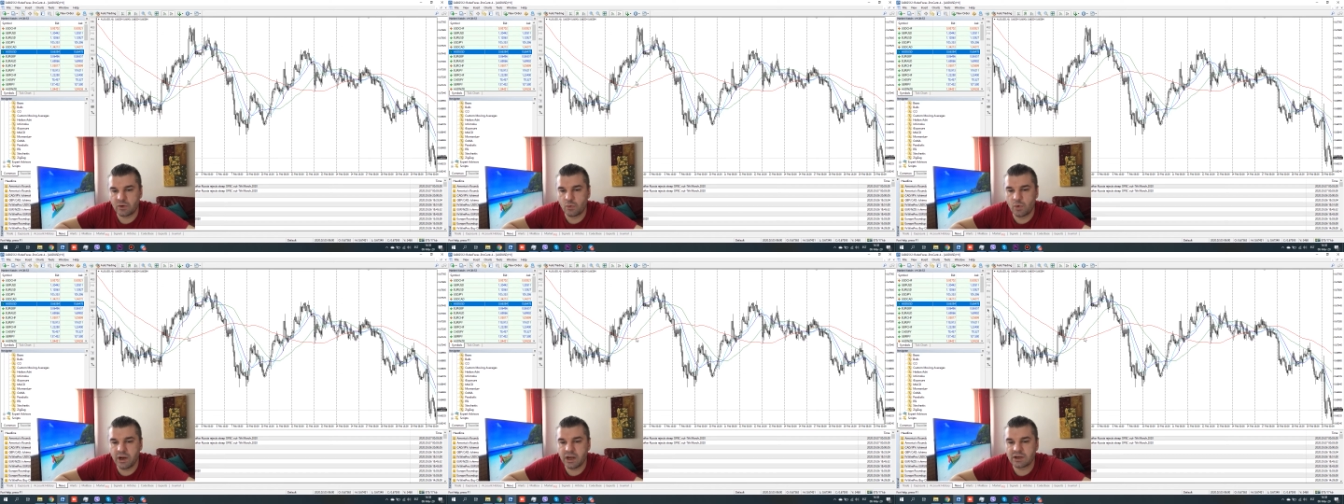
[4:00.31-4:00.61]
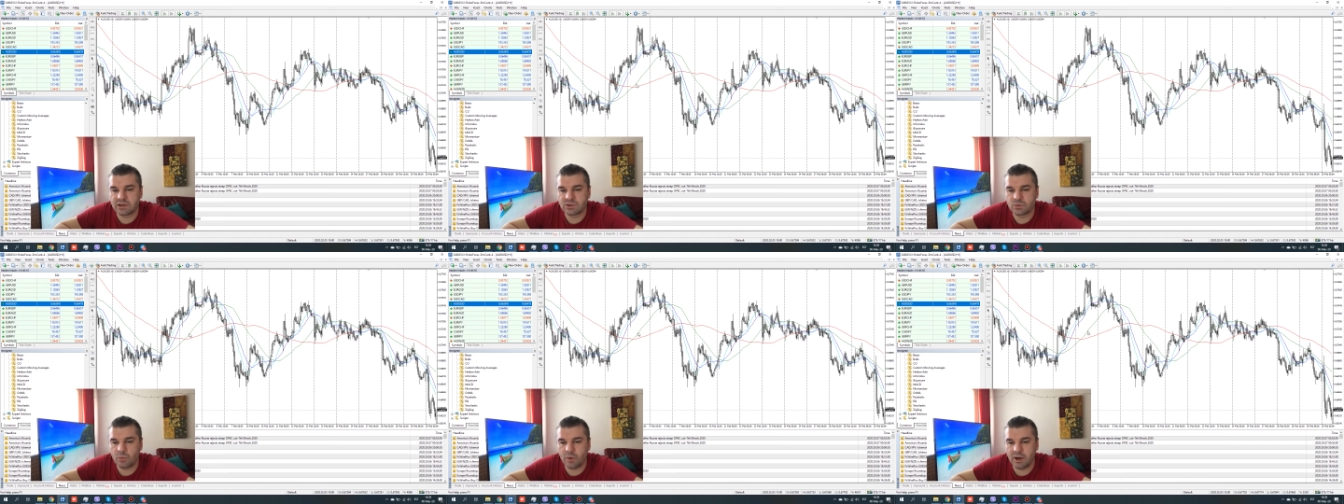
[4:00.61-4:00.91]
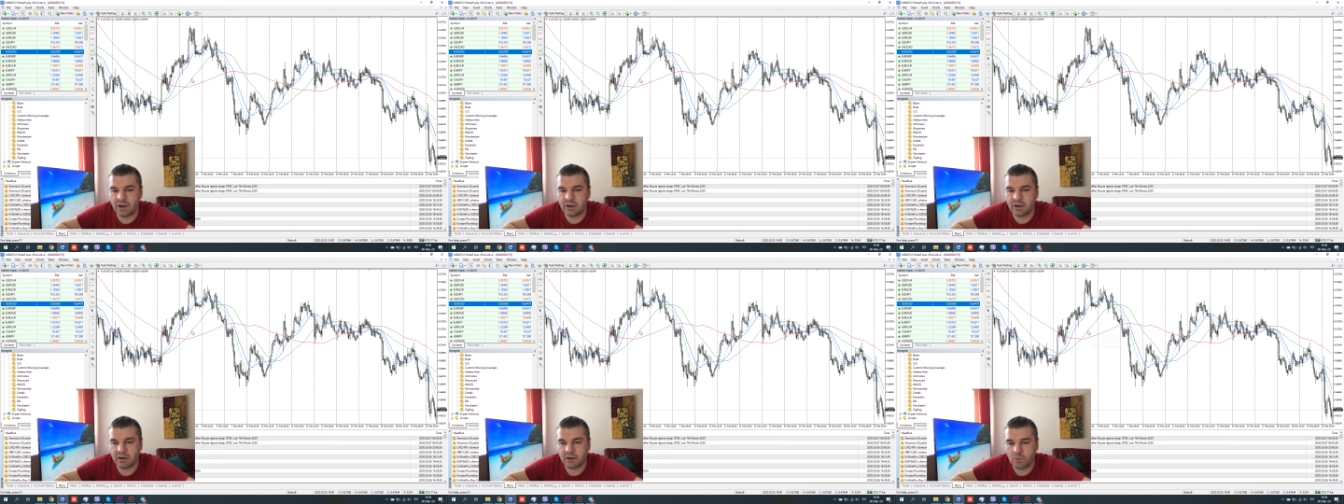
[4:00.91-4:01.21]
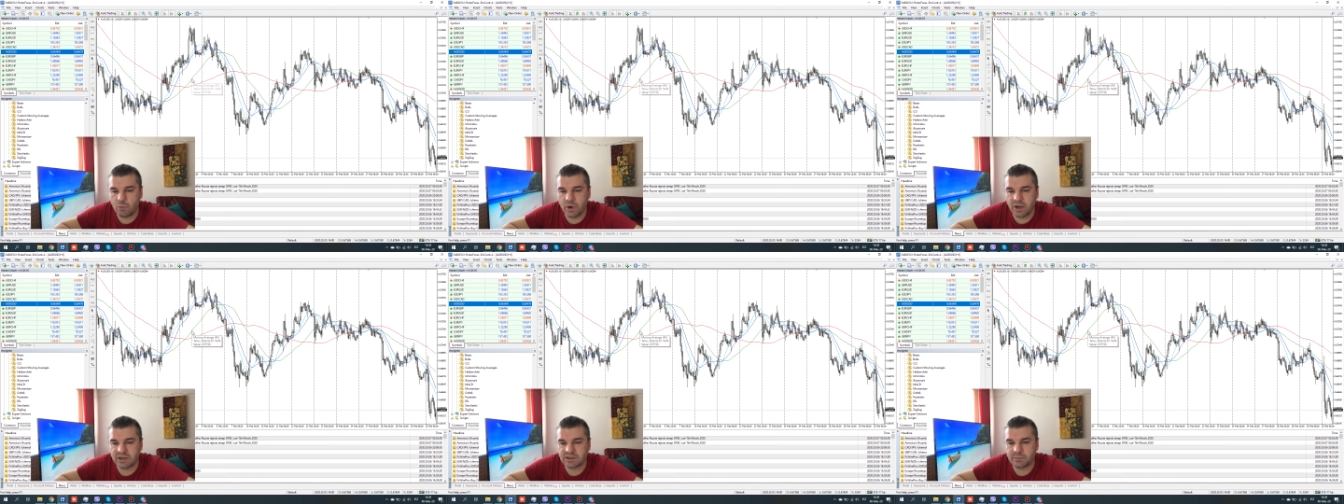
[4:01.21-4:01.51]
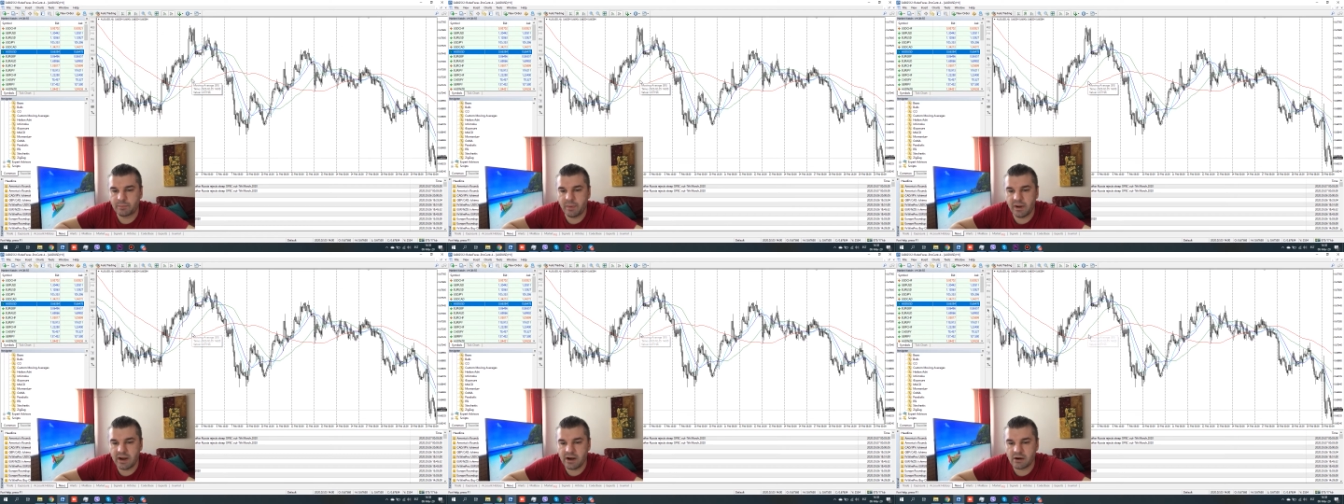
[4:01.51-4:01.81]
quickest
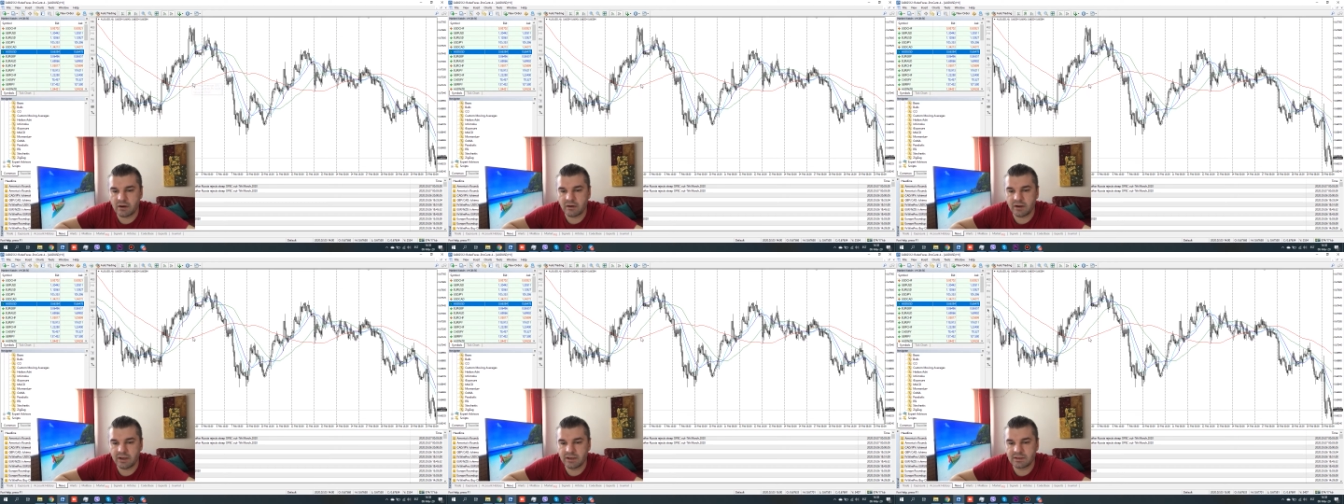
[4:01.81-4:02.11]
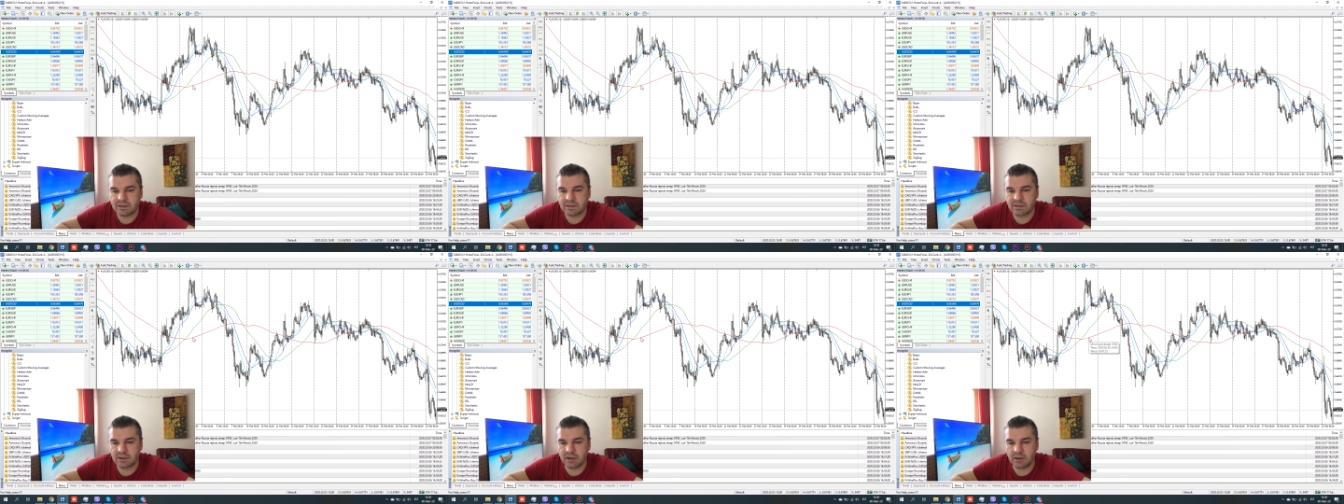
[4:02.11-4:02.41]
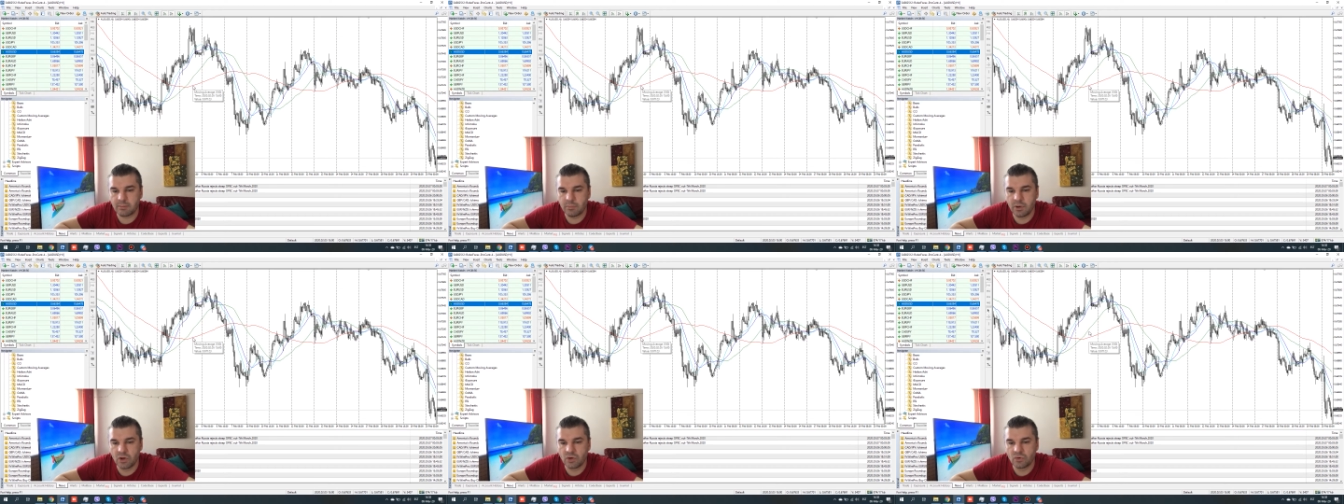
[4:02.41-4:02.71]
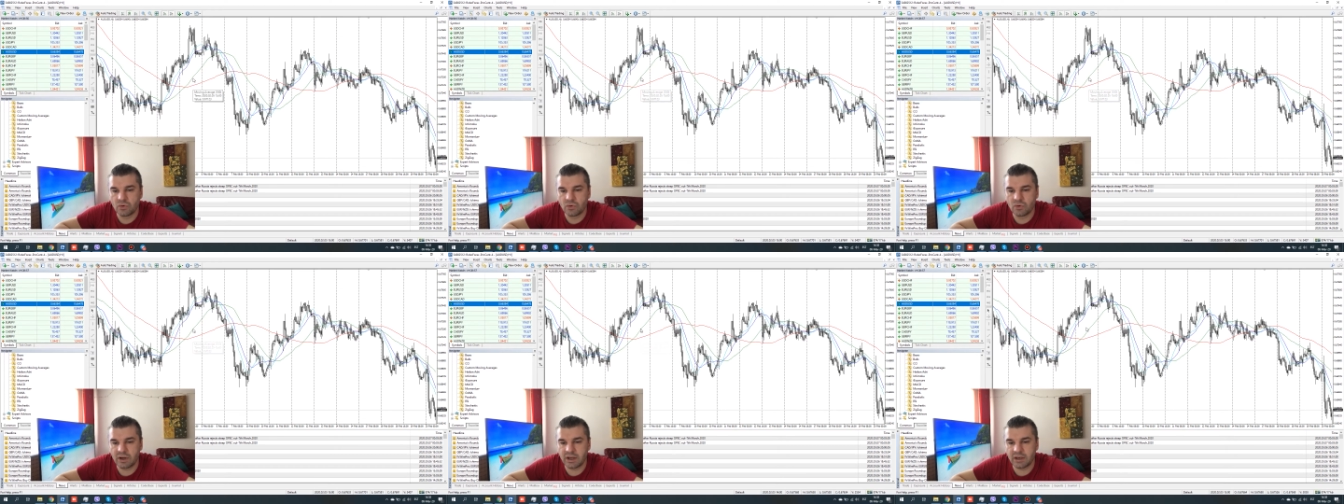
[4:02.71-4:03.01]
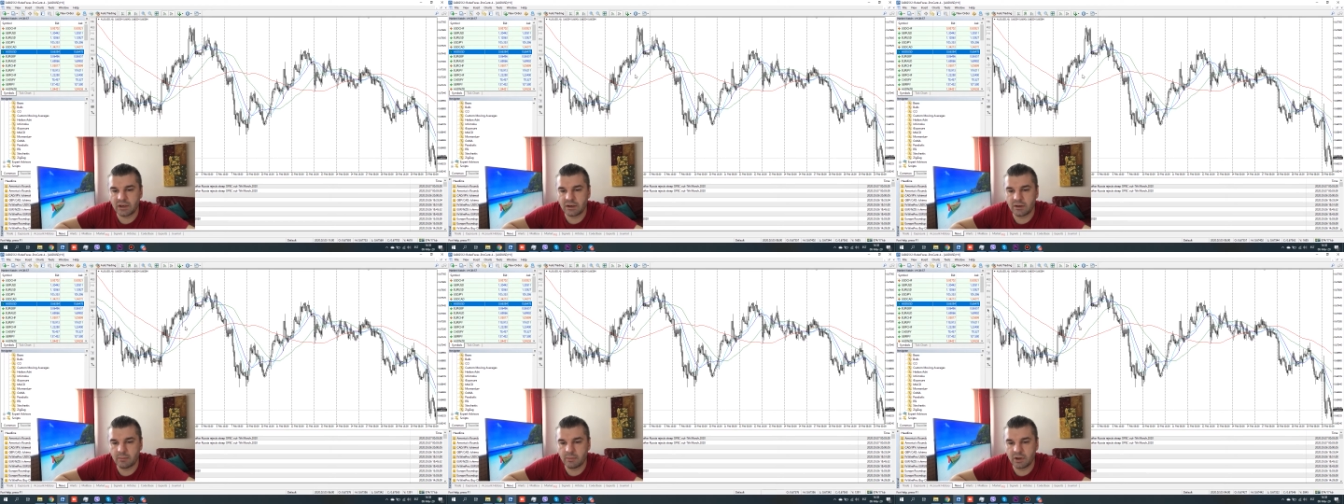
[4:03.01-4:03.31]
pair is blue
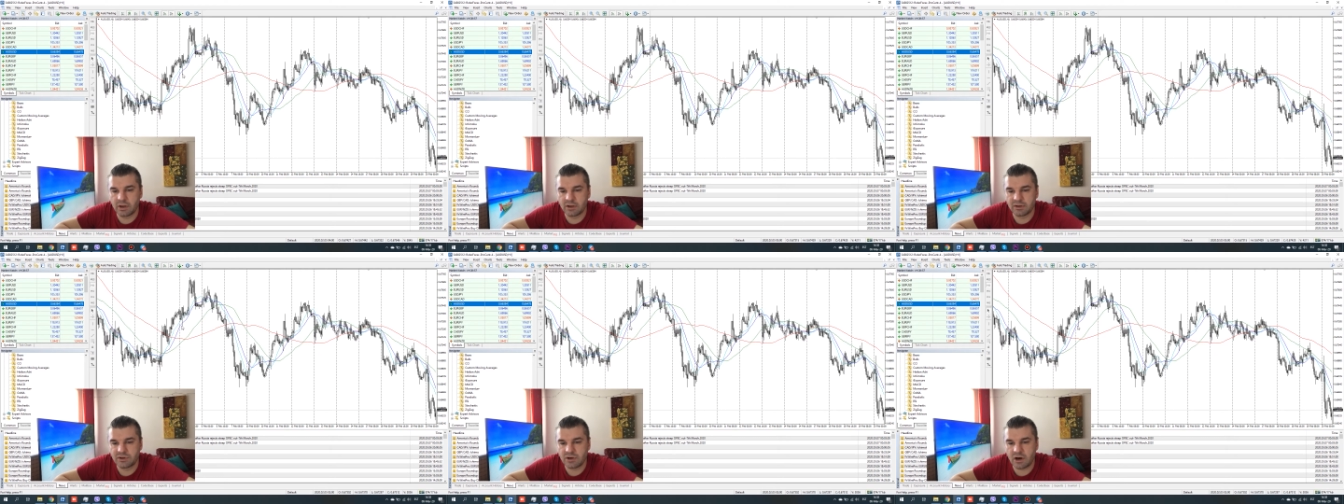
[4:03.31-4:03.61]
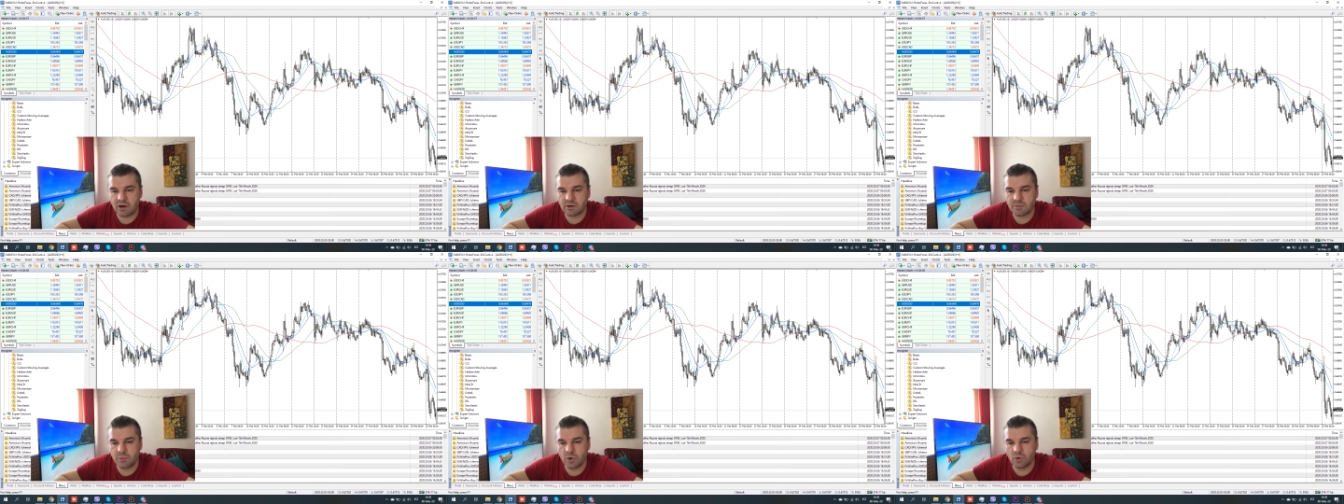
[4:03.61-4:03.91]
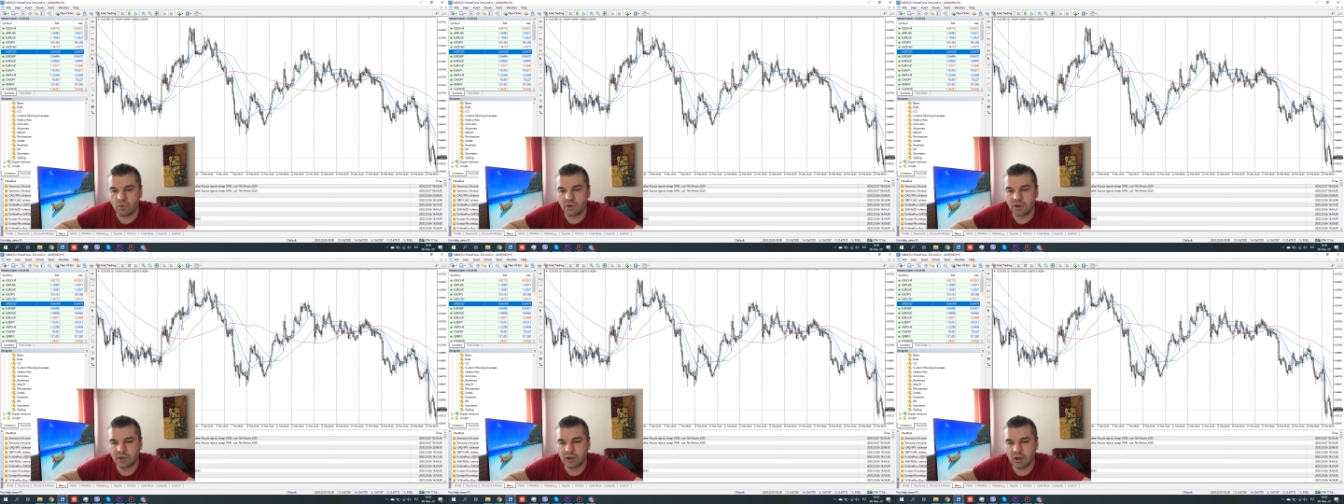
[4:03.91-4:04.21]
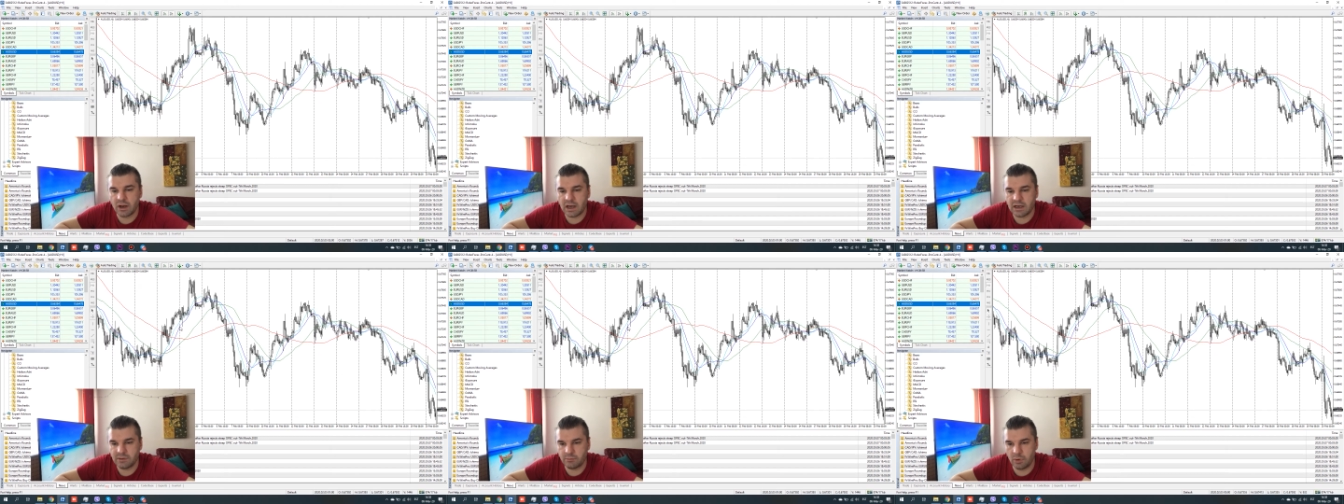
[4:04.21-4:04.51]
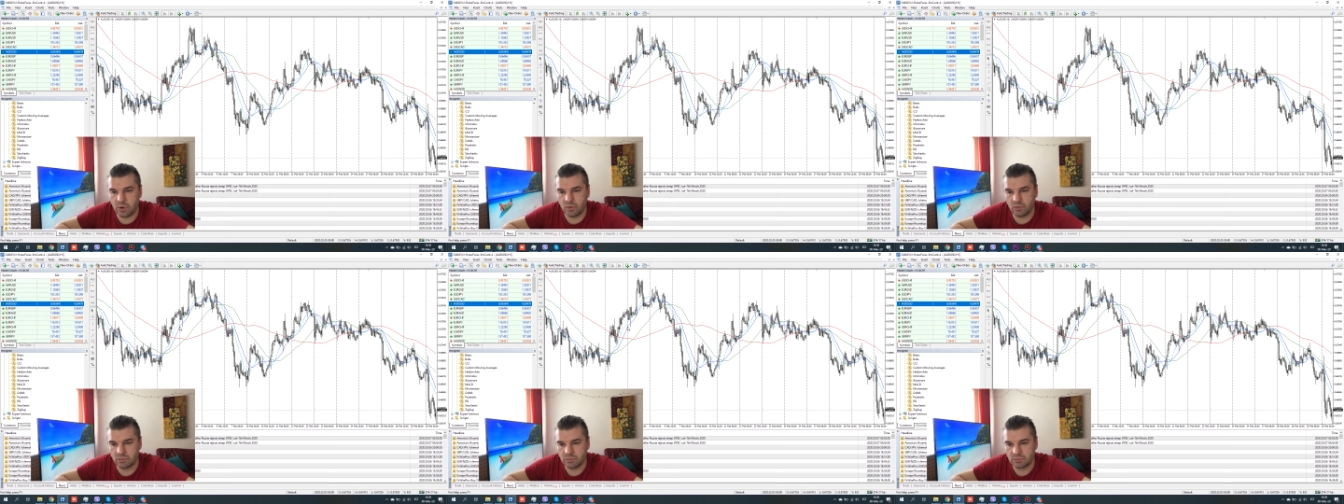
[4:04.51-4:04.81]
and dark blue and light
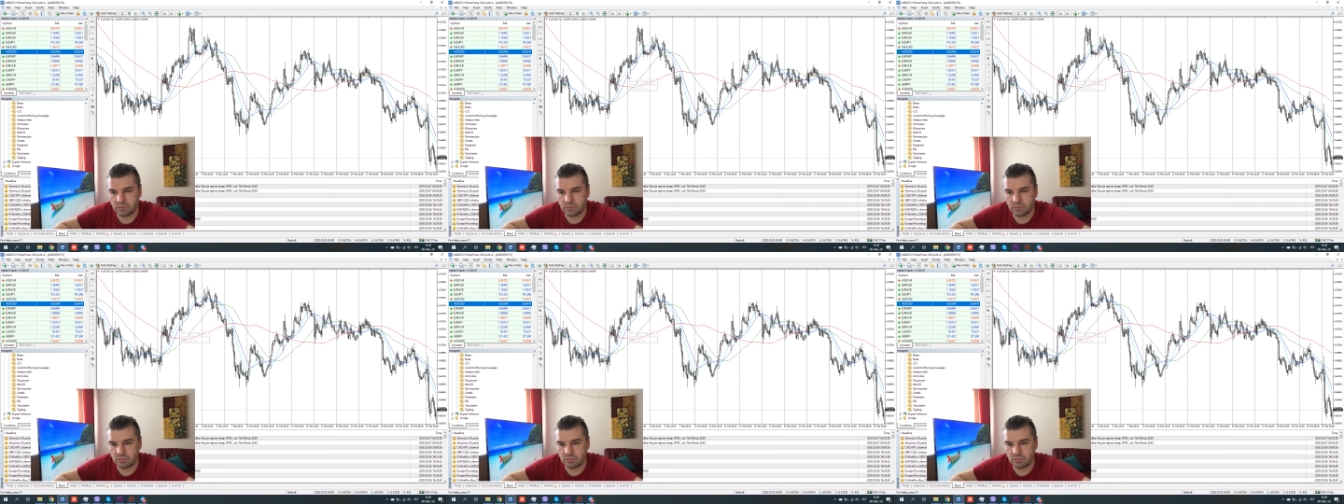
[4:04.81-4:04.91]
blue.